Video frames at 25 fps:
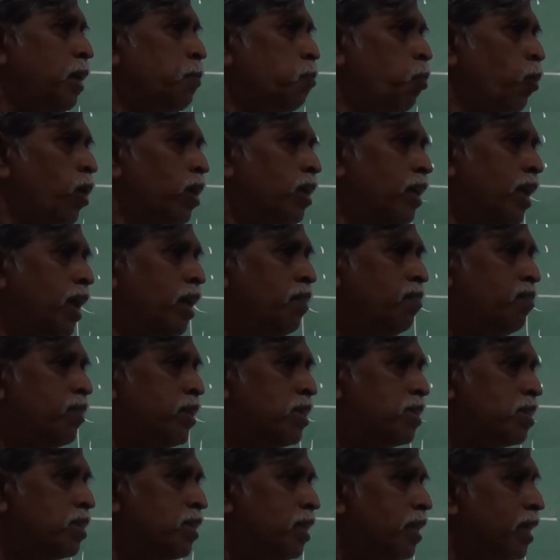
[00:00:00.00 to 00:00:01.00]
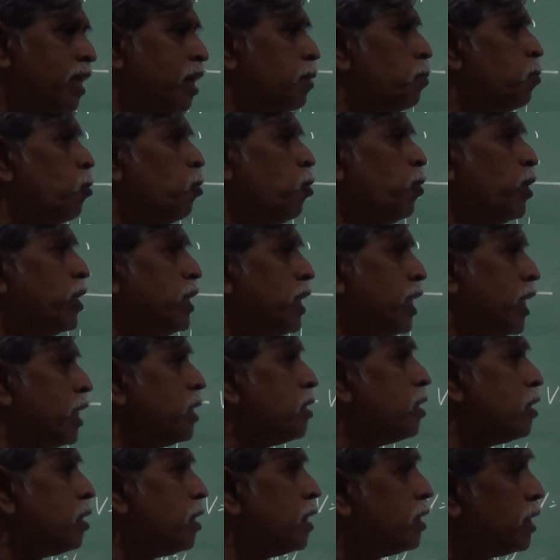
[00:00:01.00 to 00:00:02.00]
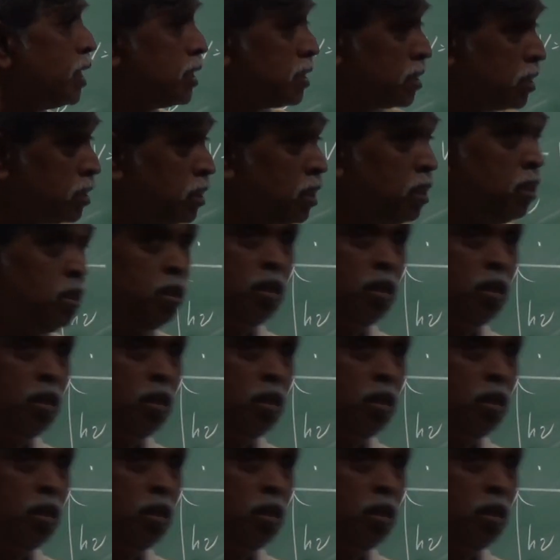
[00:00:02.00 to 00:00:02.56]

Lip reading: keep one guy fixed and keep moving the other, and that's still